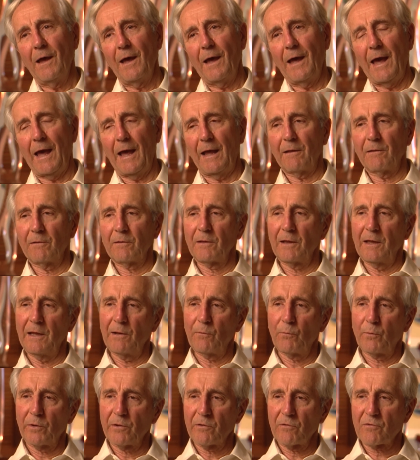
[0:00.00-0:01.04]
and
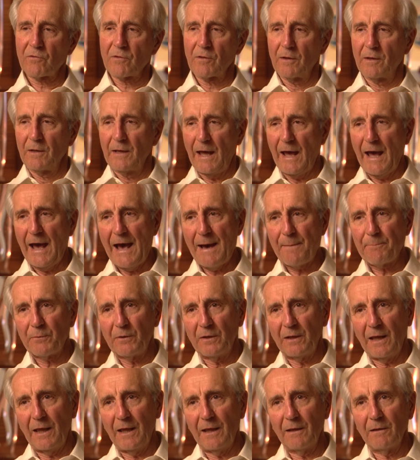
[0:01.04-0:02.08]
it was
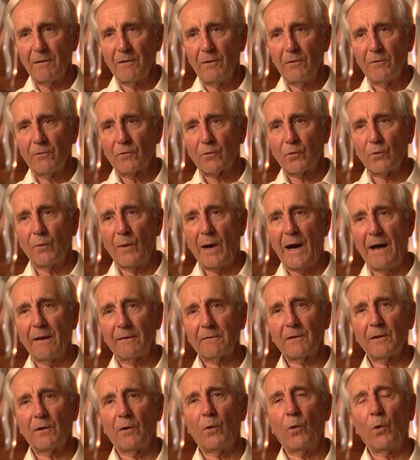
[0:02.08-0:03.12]
happening
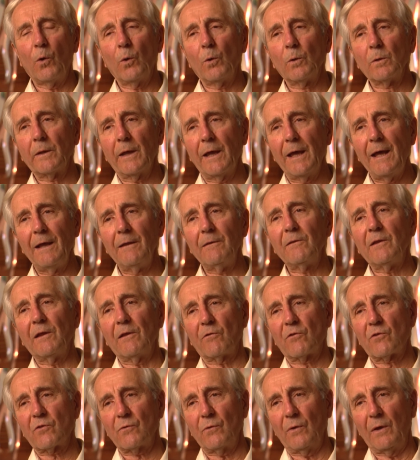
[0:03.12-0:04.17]
throughout the whole
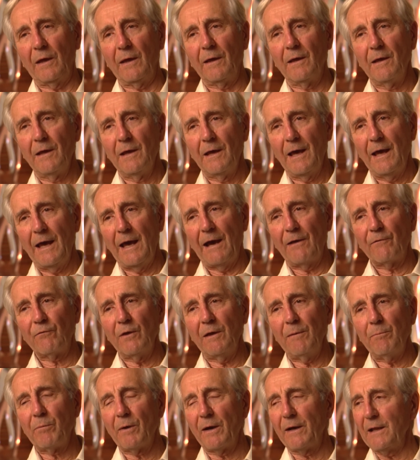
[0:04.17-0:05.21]
industry.
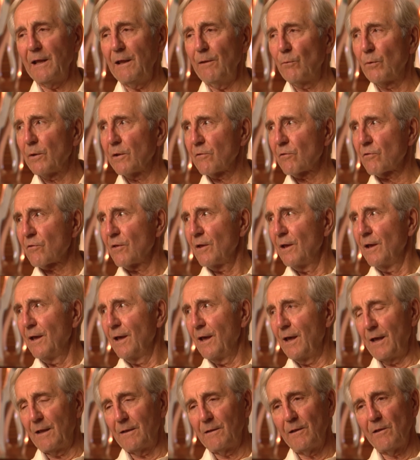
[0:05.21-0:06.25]
Everybody was
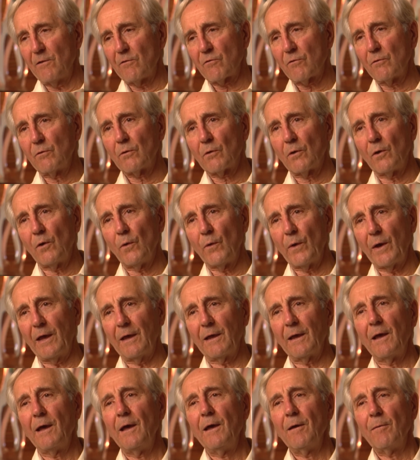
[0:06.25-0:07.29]
in this
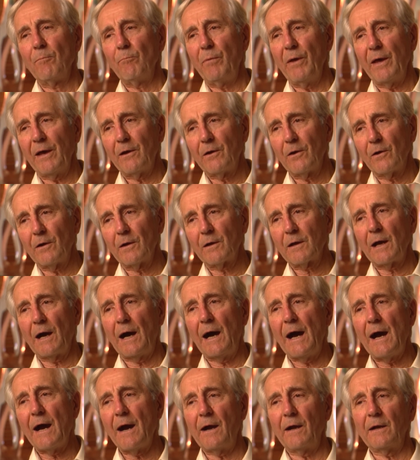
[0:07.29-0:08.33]
growing bigger
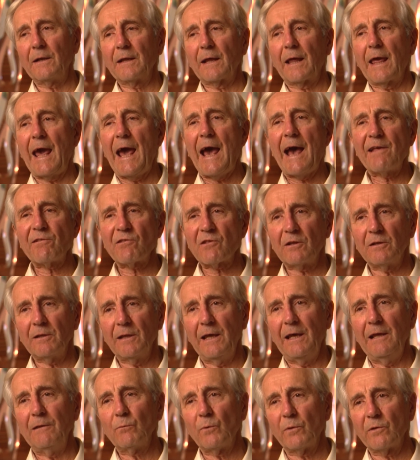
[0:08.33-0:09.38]
car, and the
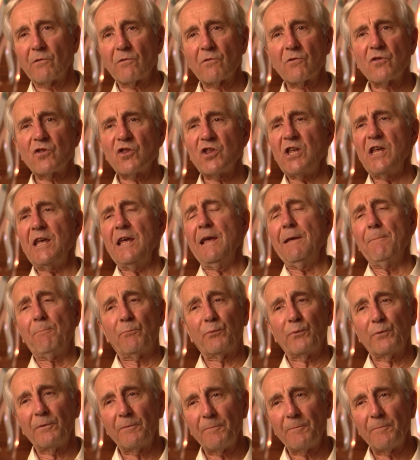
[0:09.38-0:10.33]
gasoline was cheap.